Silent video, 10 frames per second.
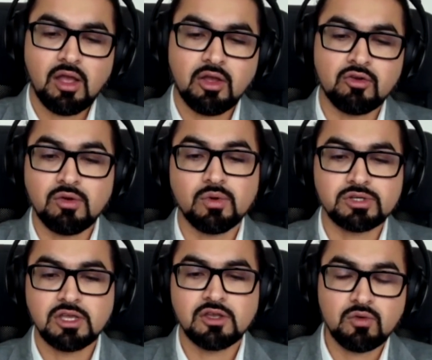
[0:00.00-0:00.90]

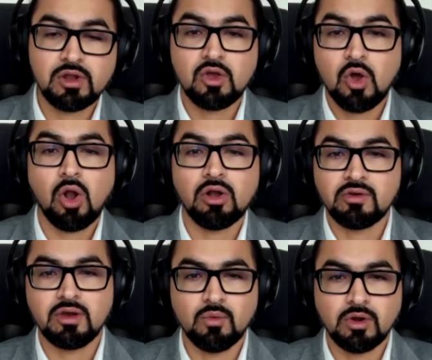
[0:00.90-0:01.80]
Greenwashing is only called
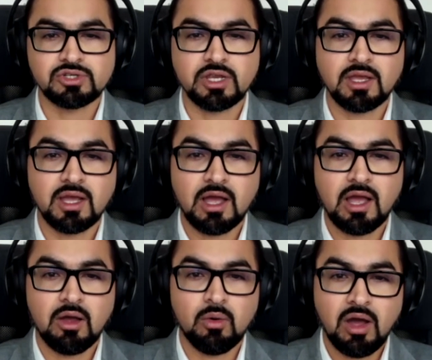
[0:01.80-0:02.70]
greenwashing
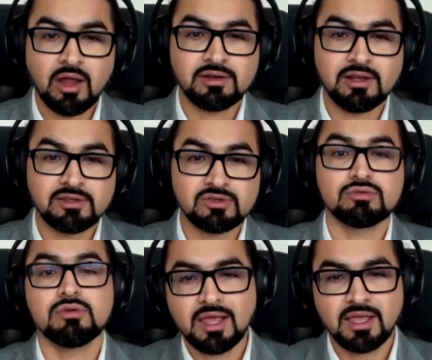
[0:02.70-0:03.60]
until it's
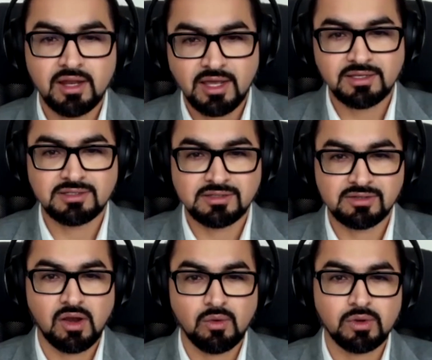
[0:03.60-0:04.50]
recognized as
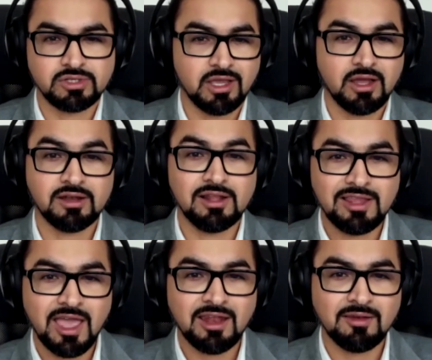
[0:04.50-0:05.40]
greenwashing. Until
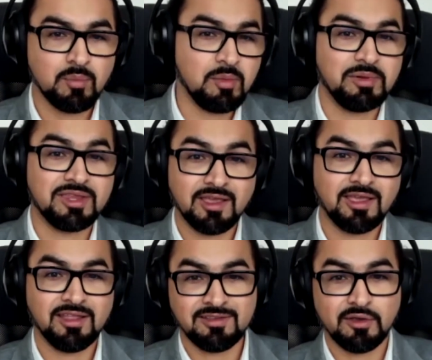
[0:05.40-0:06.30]
then, people think
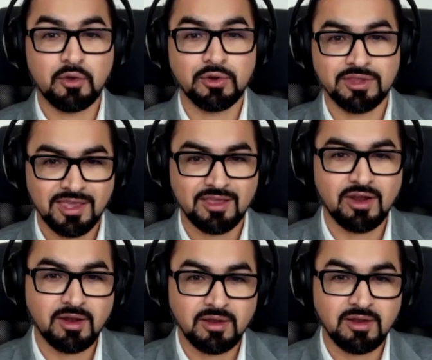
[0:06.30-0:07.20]
it's a good thing,
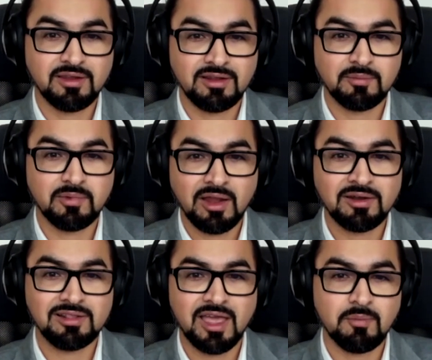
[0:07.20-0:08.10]
right?
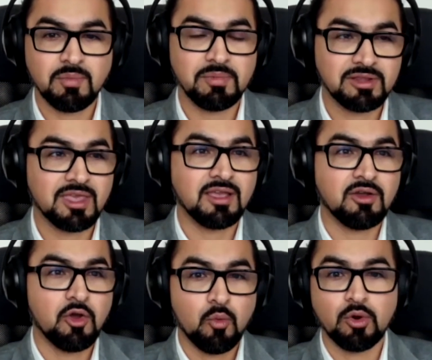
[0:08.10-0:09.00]
Until then, people think
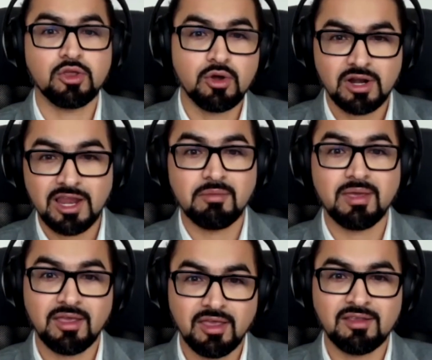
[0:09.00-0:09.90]
what you're
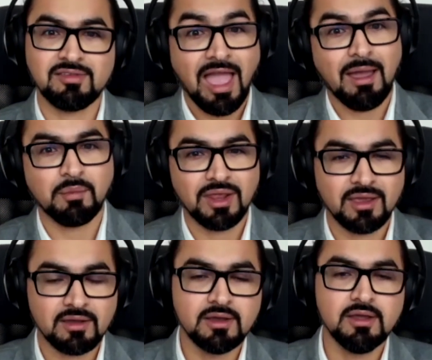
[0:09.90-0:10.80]
claiming is
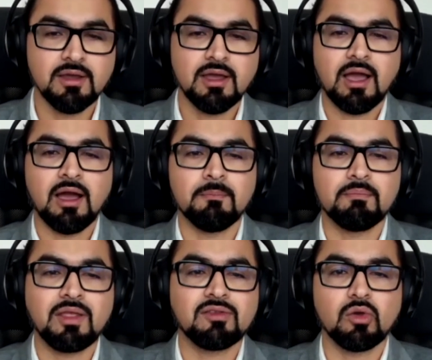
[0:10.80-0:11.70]
happening.
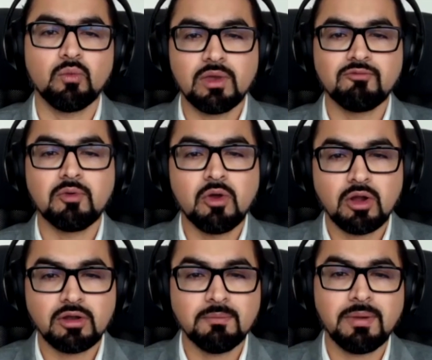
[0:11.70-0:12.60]
And so we've
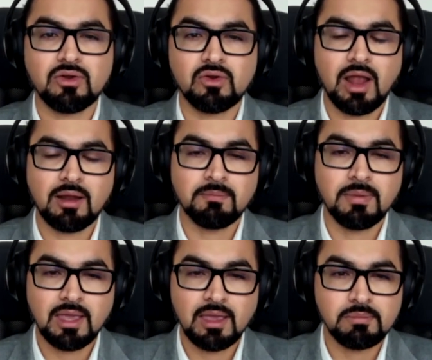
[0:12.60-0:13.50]
gotten better at
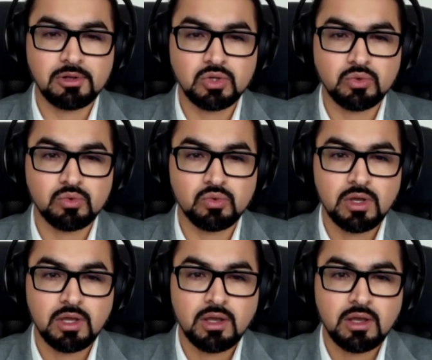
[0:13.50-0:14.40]
being able to
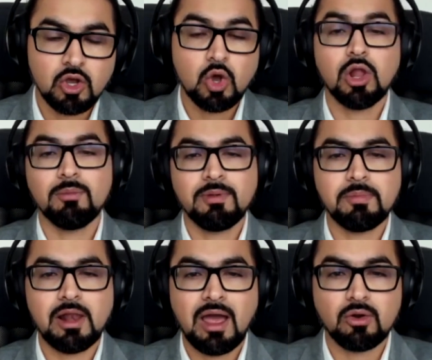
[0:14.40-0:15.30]
call
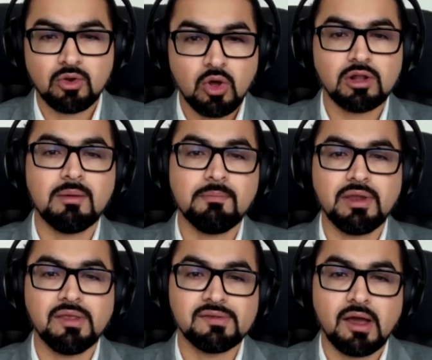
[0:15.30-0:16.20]
people out, call
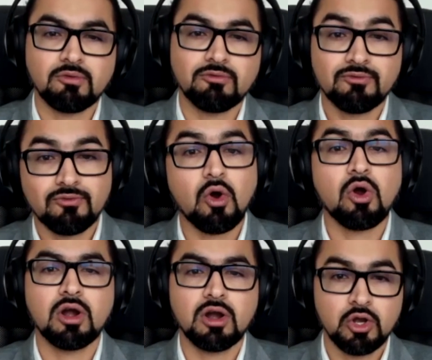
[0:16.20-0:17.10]
companies out
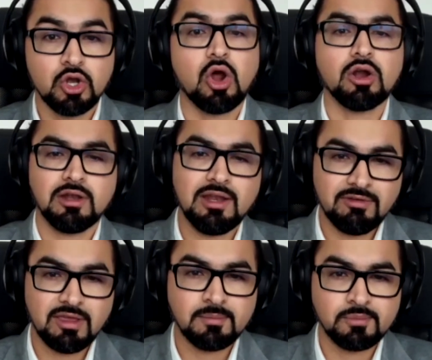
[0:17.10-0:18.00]
for not
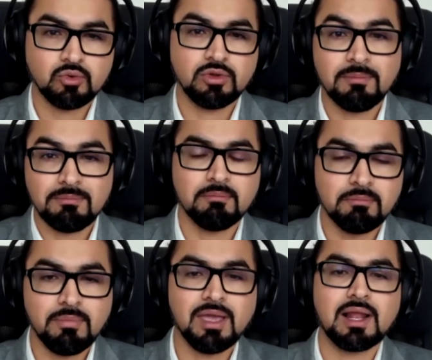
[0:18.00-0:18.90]
living up to the
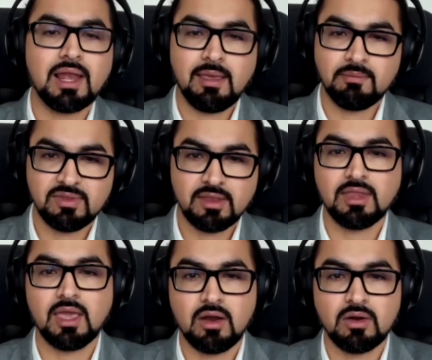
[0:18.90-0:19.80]
big claims that
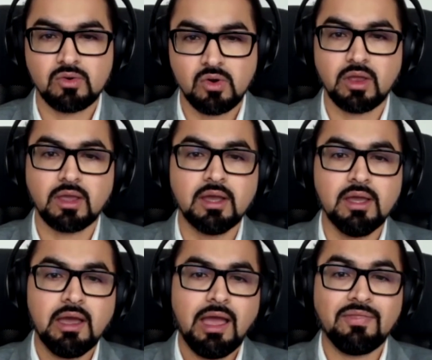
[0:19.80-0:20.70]
they are drawing.
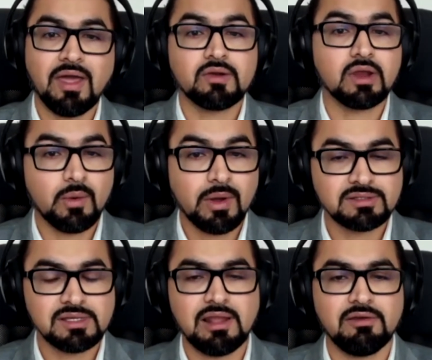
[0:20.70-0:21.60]
And that
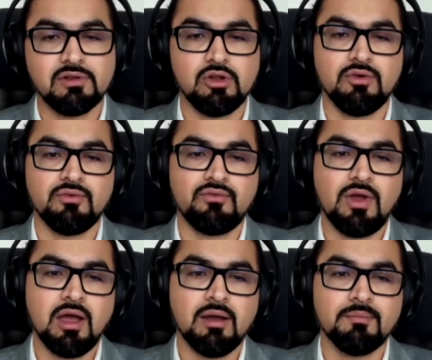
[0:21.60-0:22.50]
requires a level of
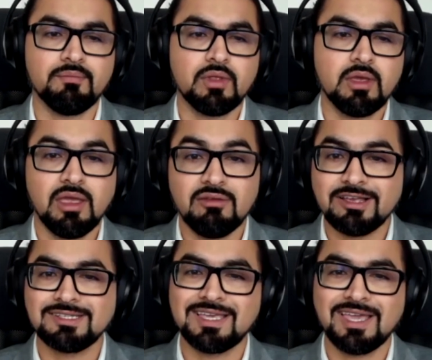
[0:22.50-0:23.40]

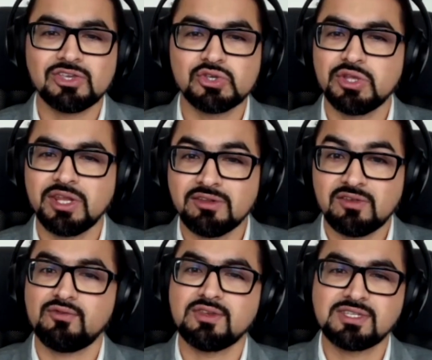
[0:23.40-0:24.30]
investigation and
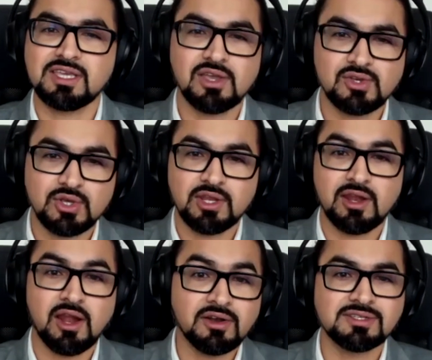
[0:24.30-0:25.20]
sophistication and
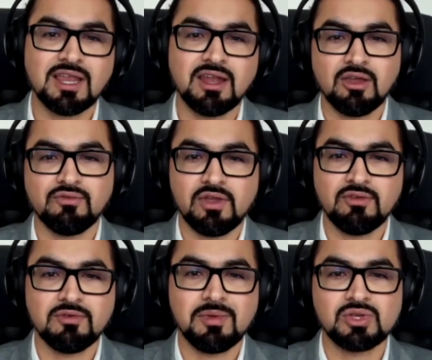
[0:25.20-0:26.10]
understanding of
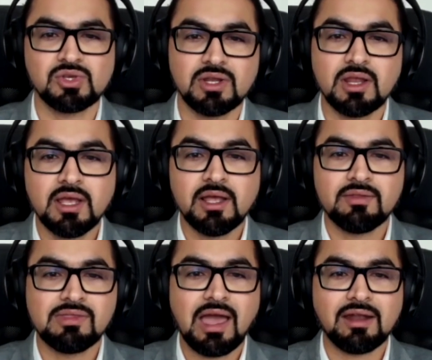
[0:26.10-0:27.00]
information
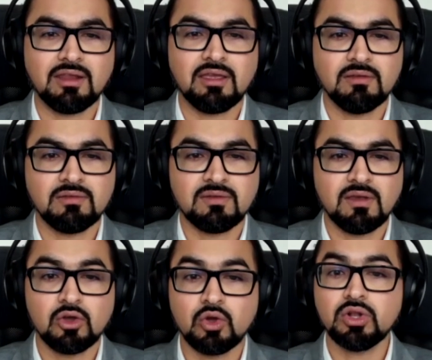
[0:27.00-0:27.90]
that is
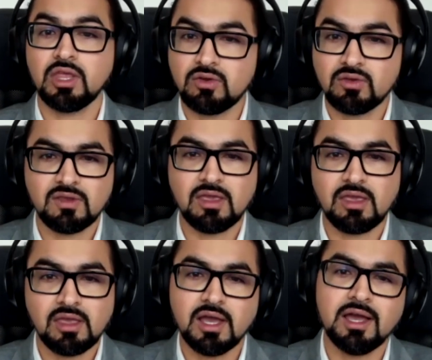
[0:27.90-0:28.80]
a good thing to
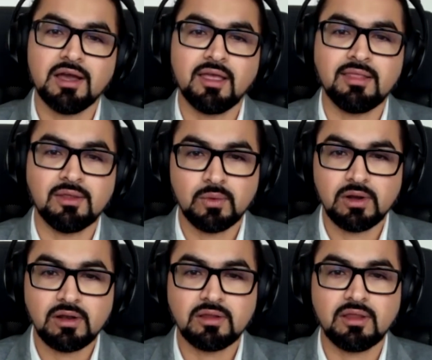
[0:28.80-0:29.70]
see in the world